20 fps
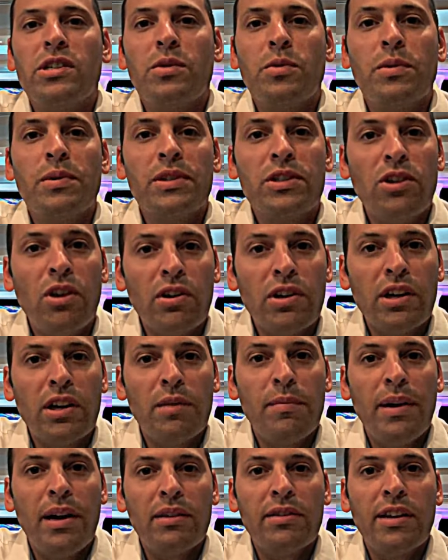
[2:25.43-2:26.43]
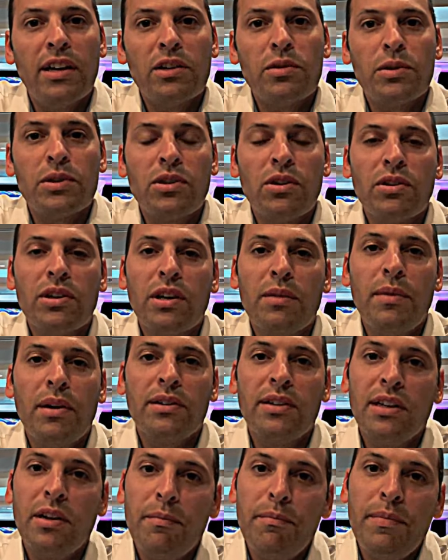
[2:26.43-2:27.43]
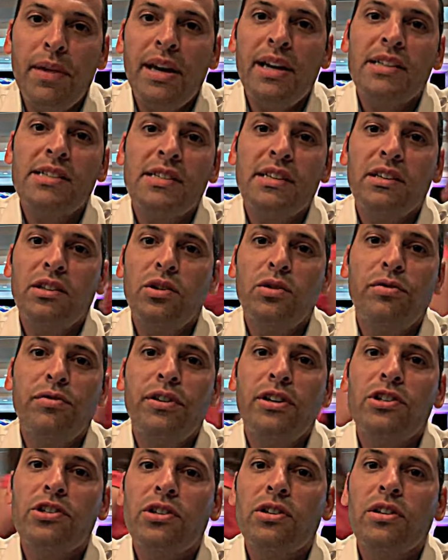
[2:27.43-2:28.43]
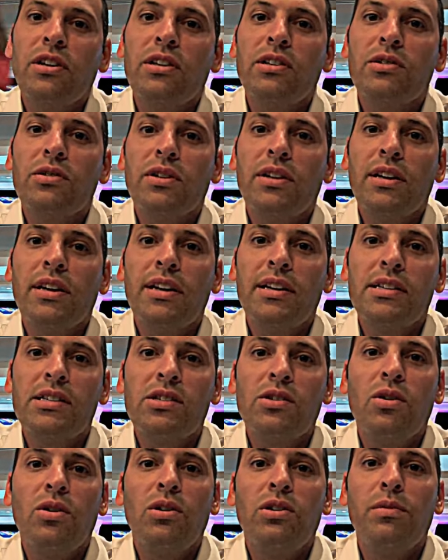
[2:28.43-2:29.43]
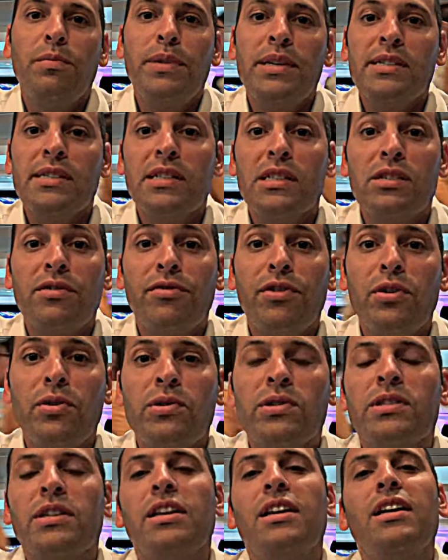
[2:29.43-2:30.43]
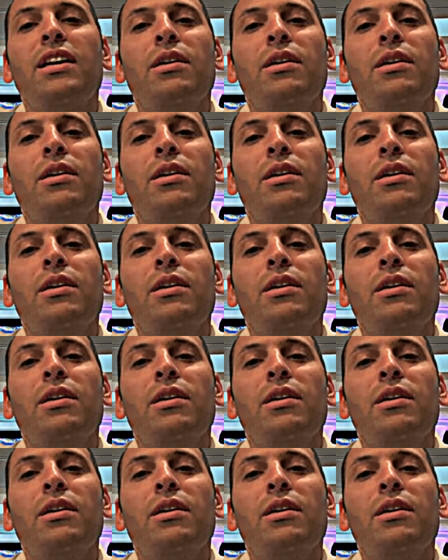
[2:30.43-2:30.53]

and when we're talking about that, we're talking about an amazing new feature that is called Business Views.